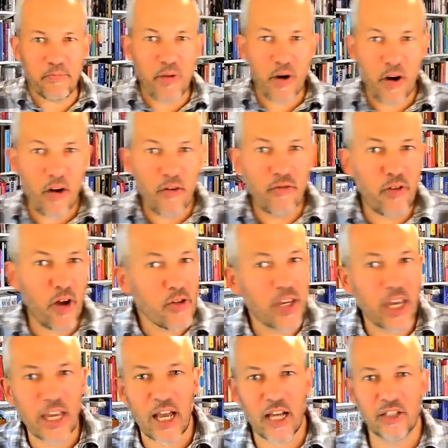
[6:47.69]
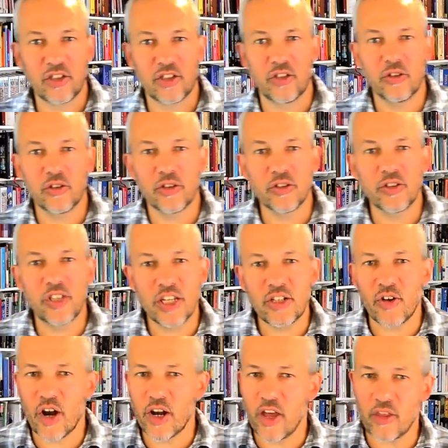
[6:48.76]
provoking us to consider
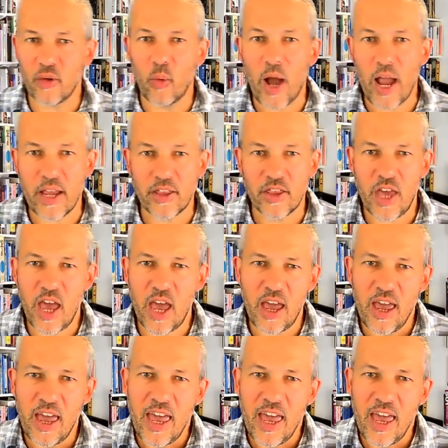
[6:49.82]
another way, there